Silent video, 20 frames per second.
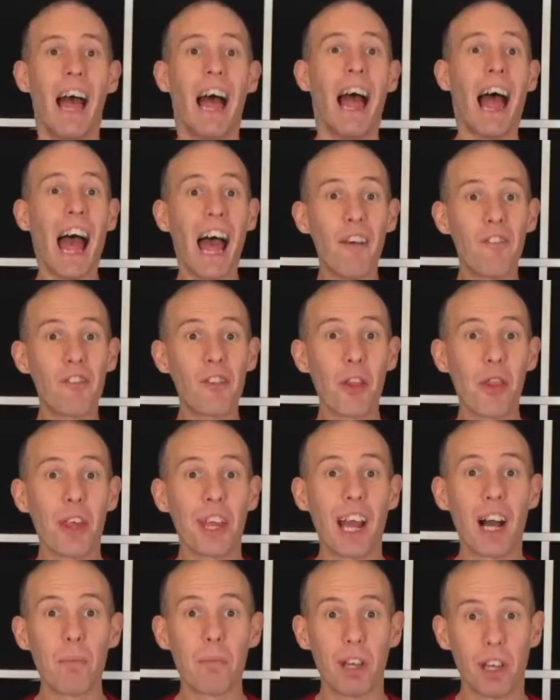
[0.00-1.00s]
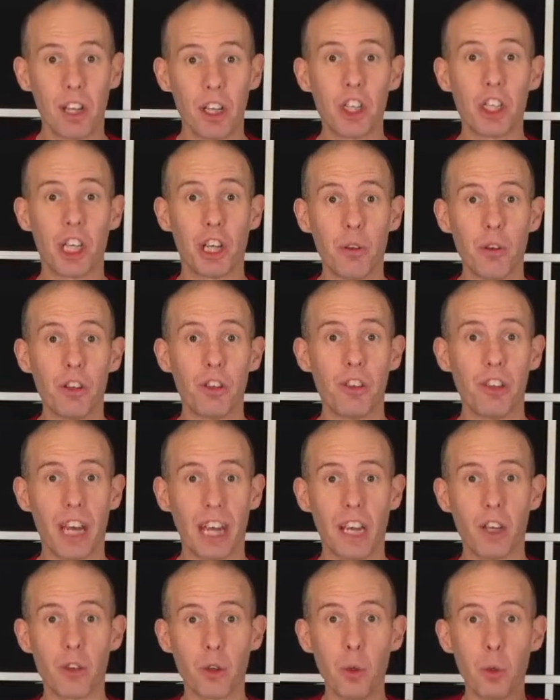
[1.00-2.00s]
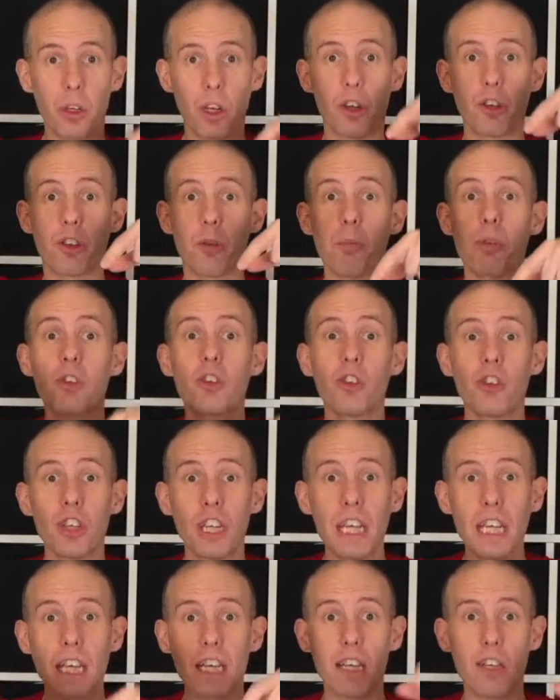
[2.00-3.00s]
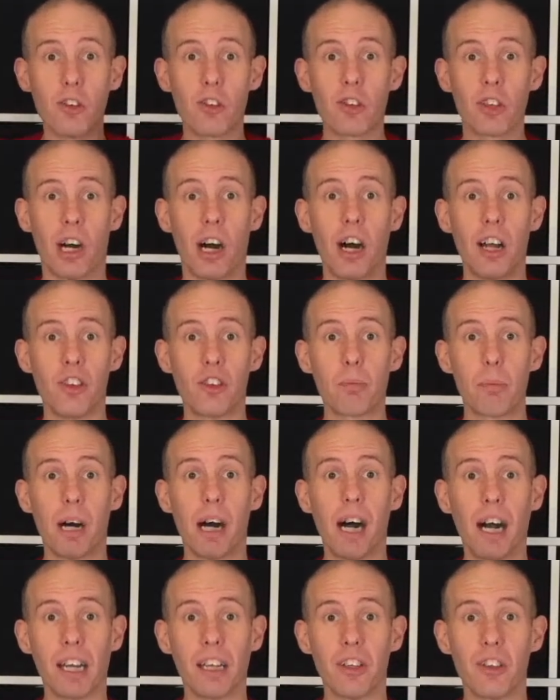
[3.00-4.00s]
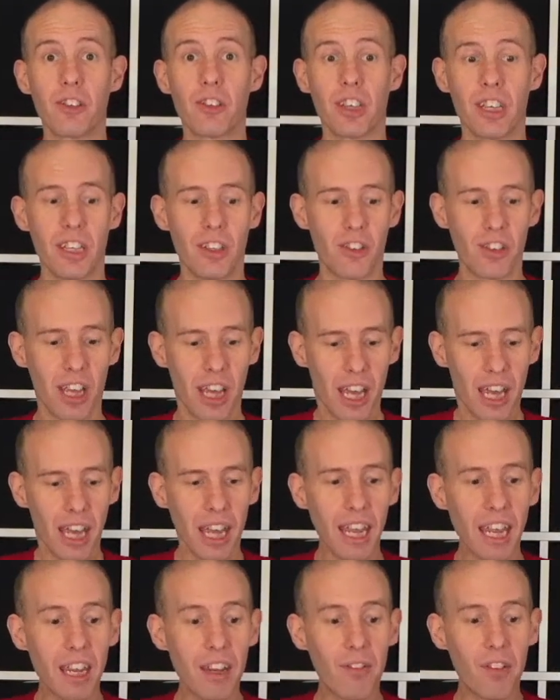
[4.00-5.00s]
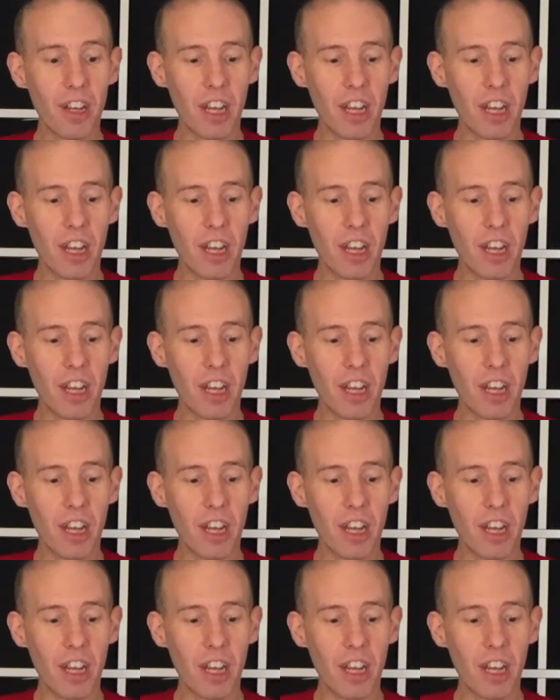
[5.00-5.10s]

Everything I'm going to show you today has all got some sneaky science behind the scenes, even